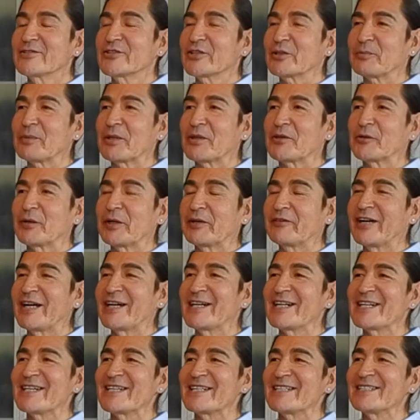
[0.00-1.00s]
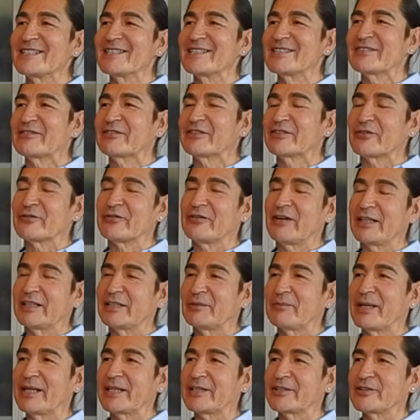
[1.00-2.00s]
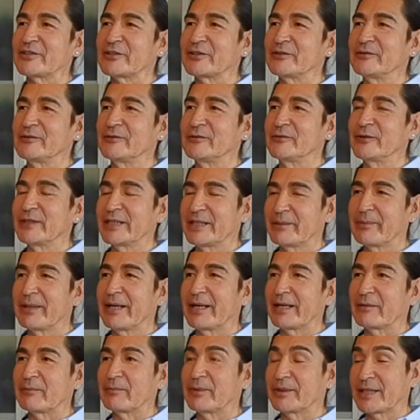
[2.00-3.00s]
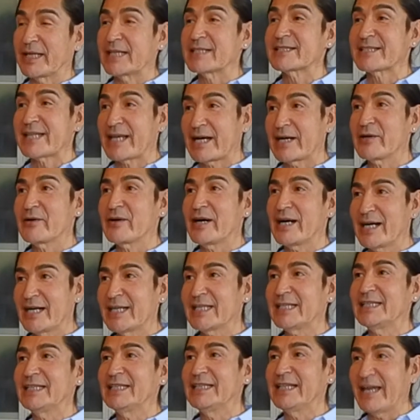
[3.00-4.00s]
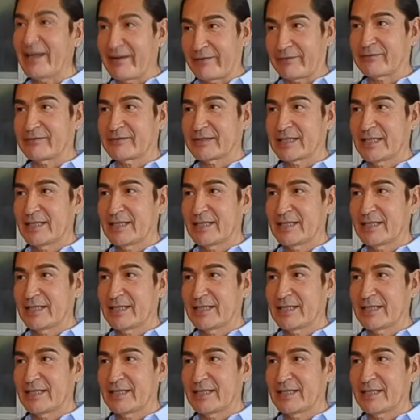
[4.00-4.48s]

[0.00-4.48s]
Took me 3 rides to finally make it to Winnipeg. But that's how I left.